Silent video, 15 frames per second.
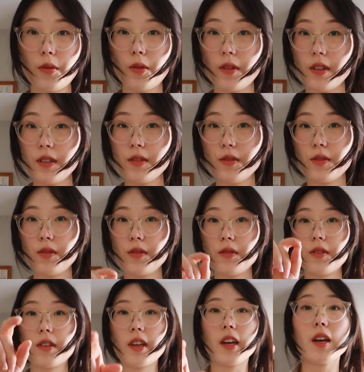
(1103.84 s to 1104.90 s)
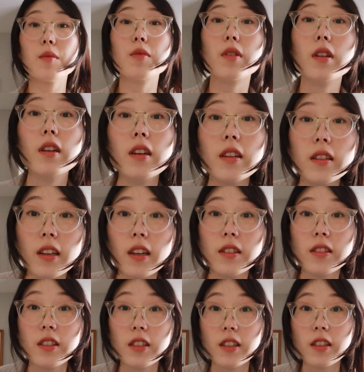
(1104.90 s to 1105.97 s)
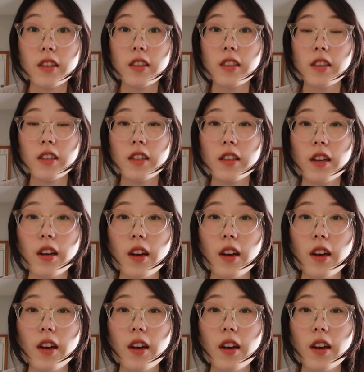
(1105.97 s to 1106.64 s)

According to the camera, that took